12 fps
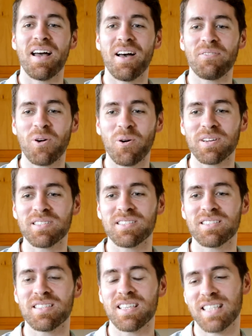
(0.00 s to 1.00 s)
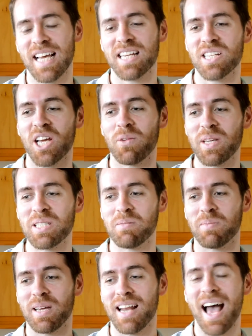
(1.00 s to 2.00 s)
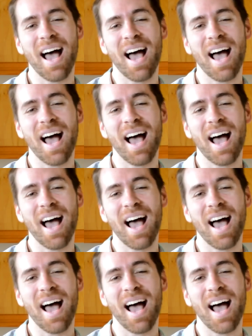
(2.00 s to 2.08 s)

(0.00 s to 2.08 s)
Of course, the secondary reason being,